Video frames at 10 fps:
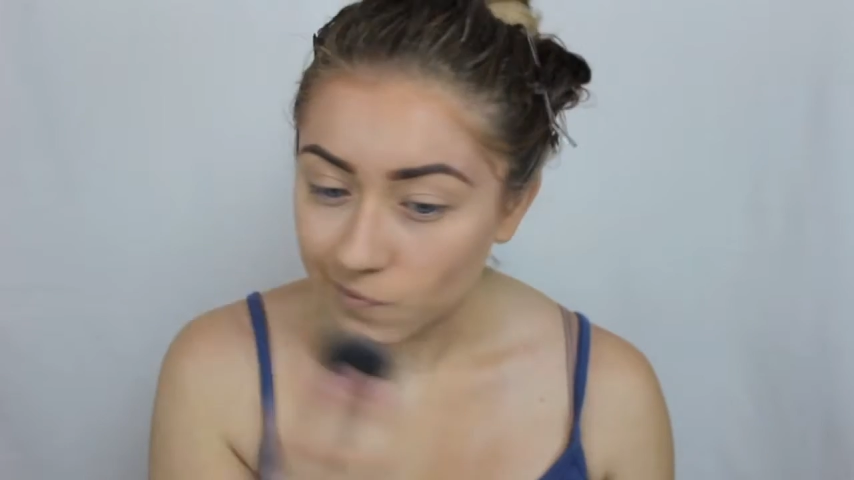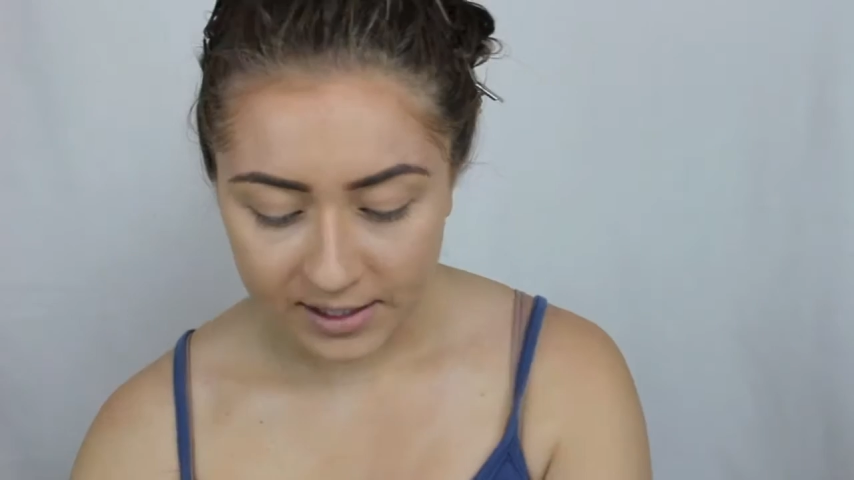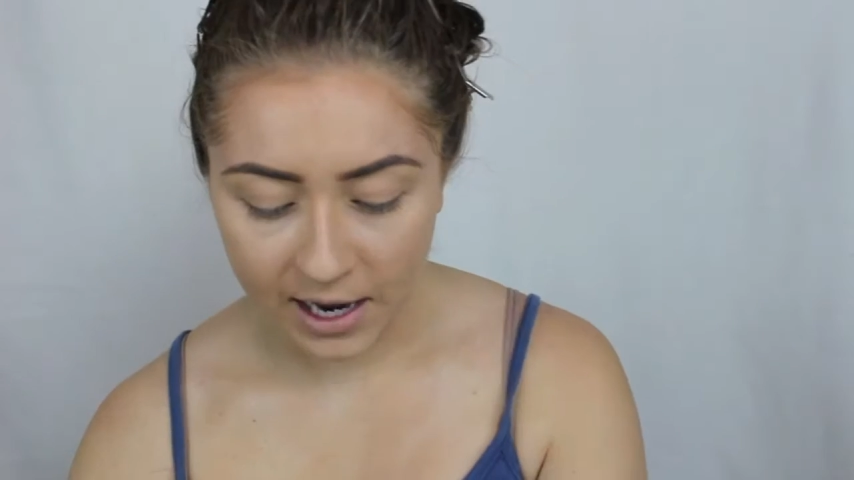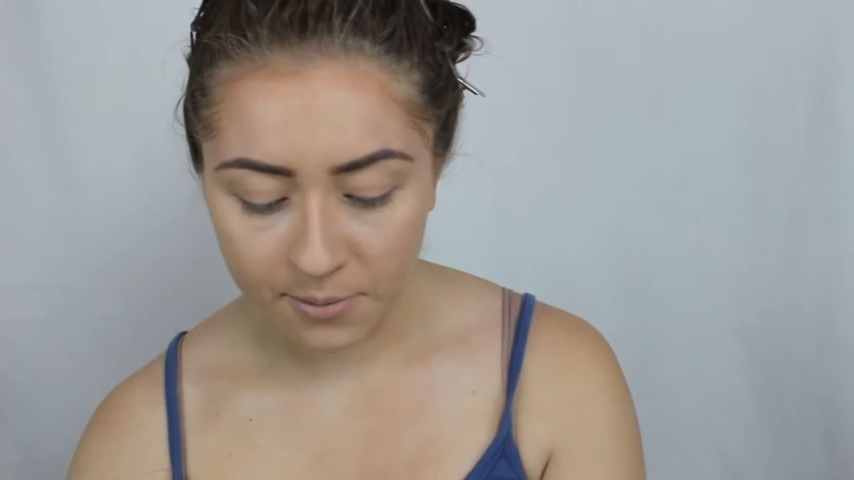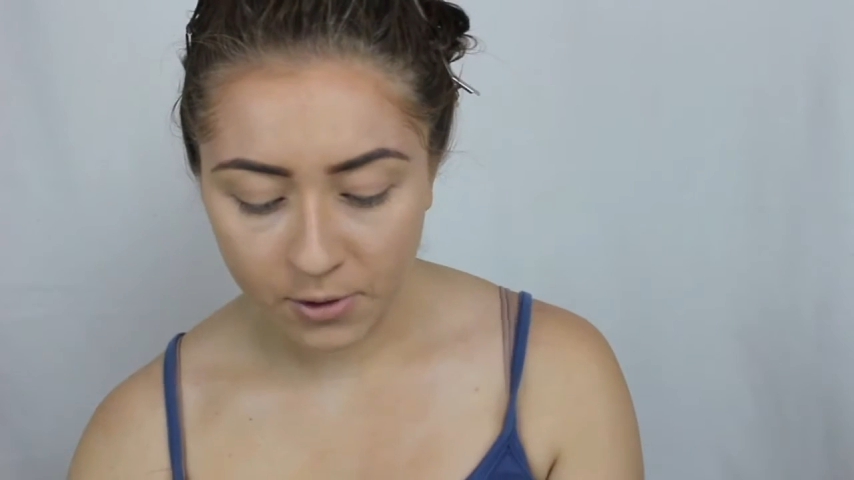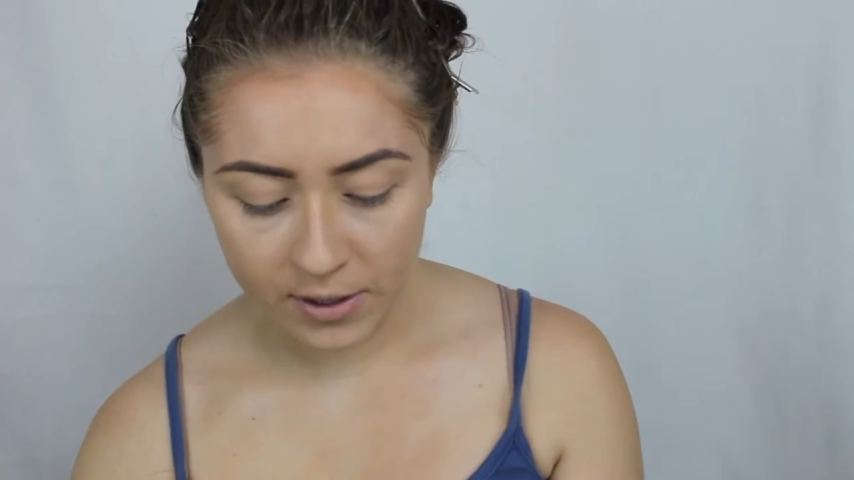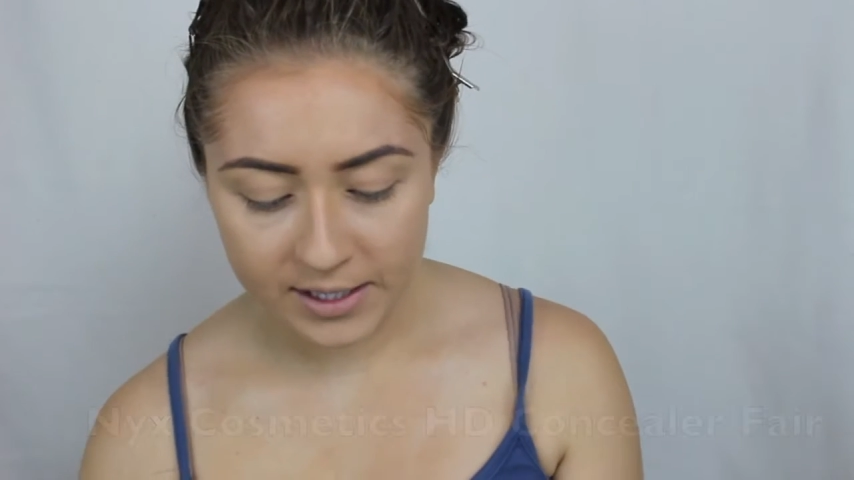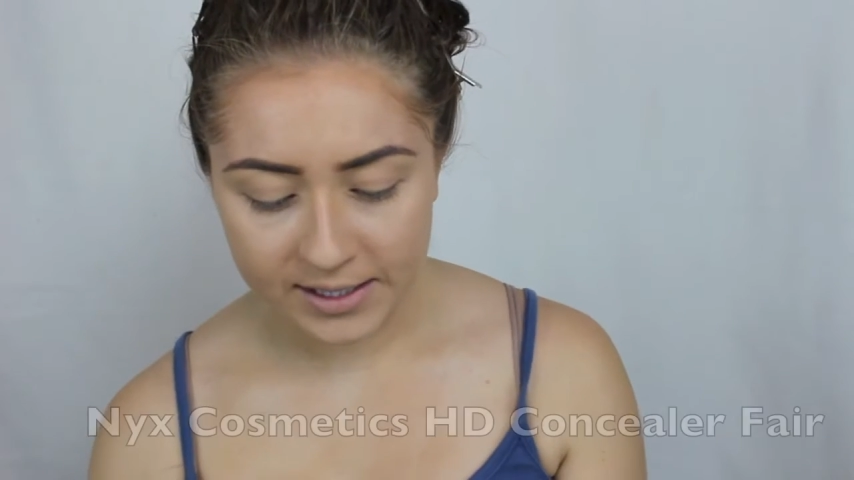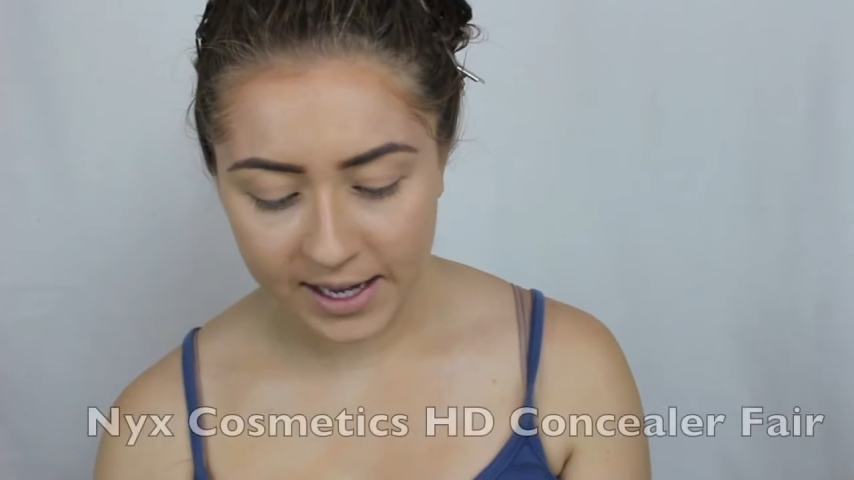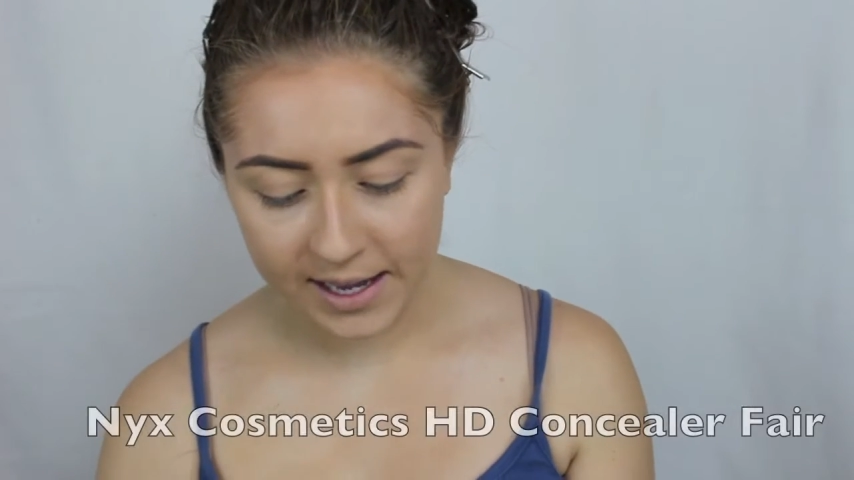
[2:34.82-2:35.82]
Now I'm
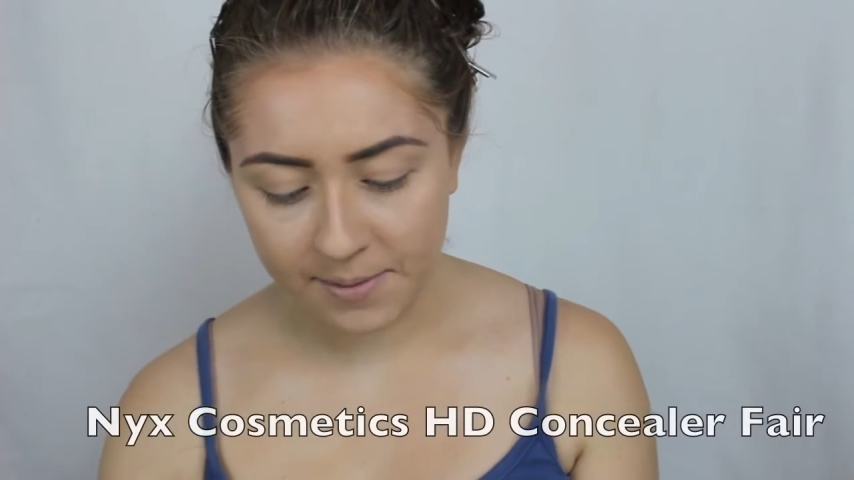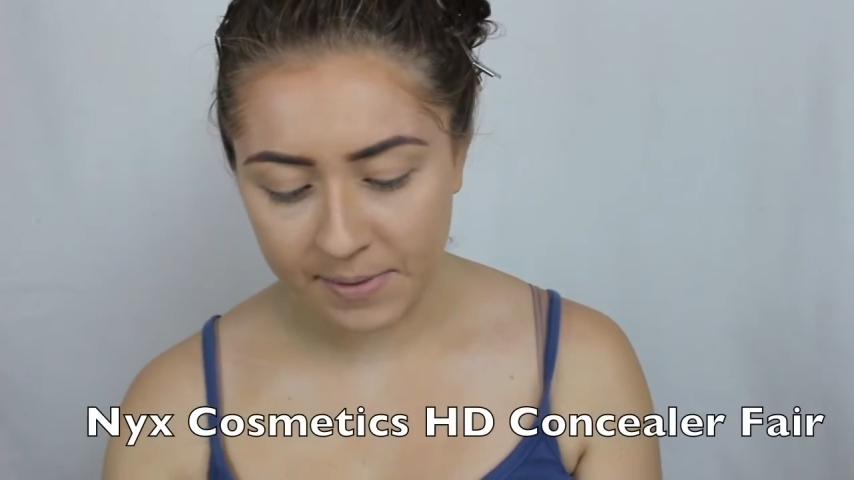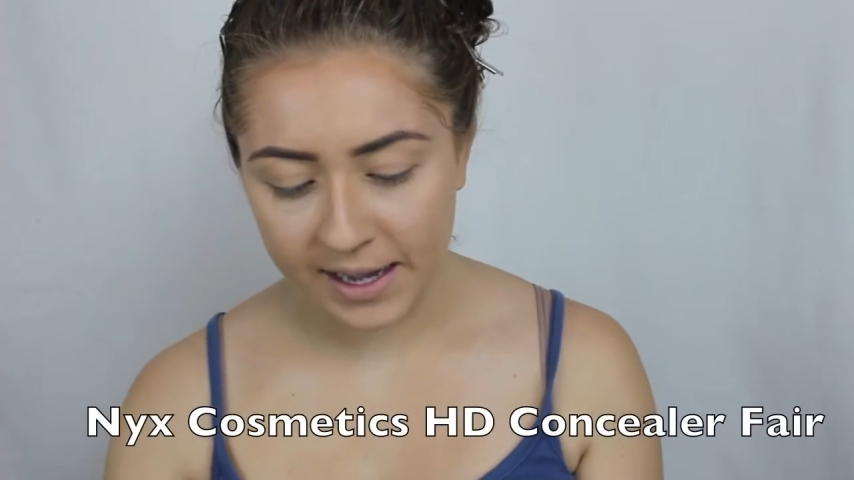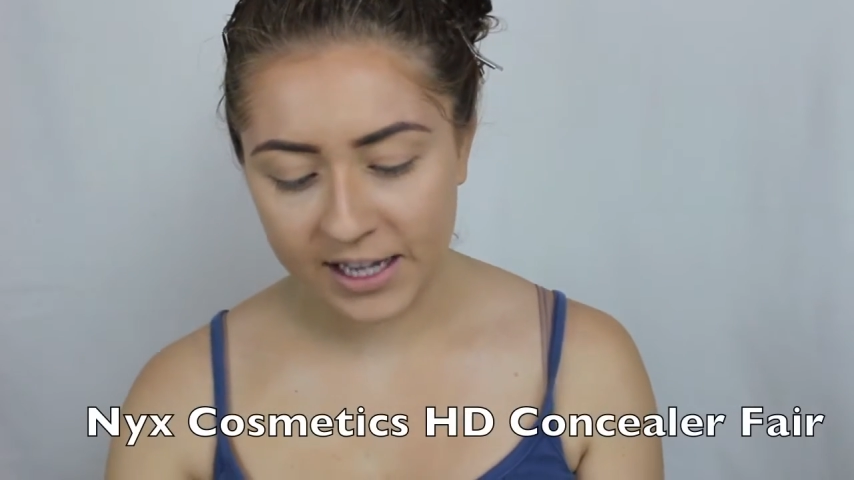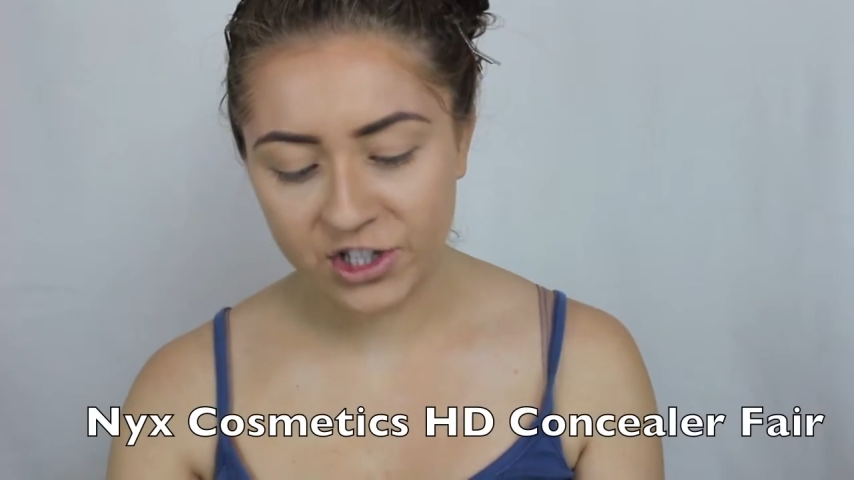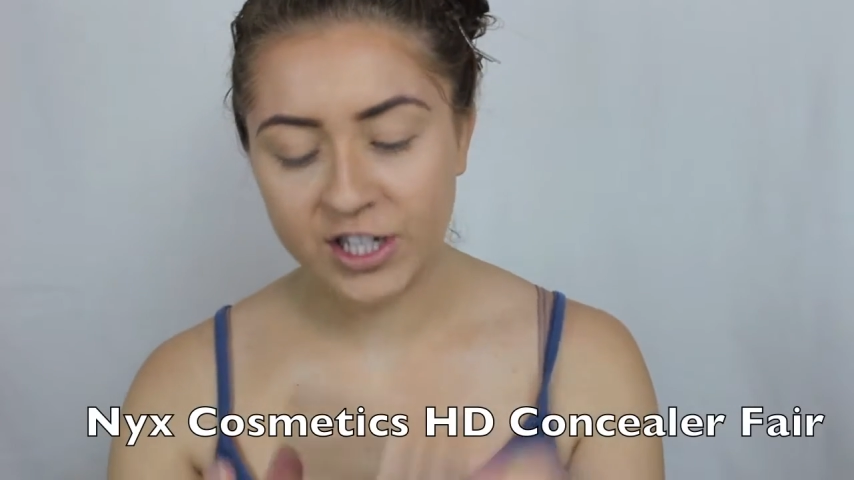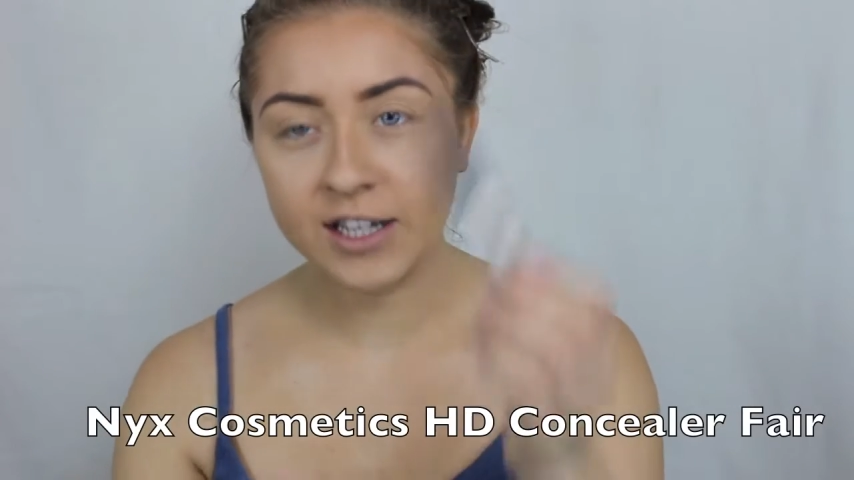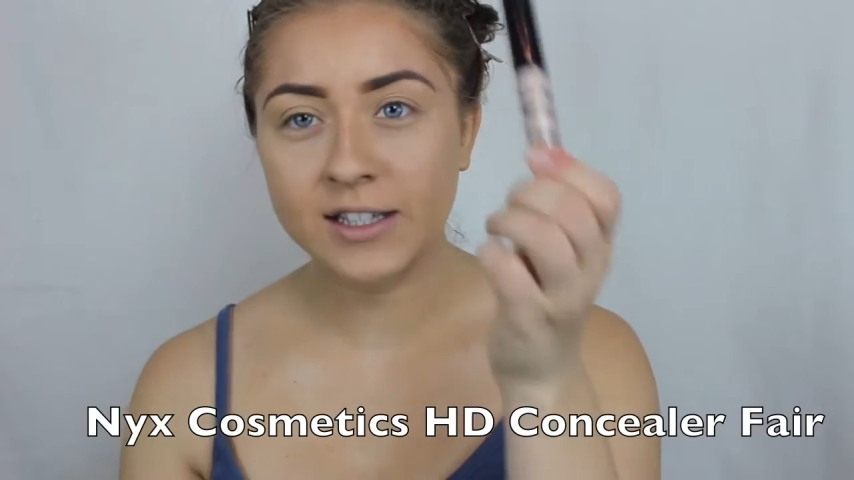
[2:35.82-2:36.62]
going to take my HD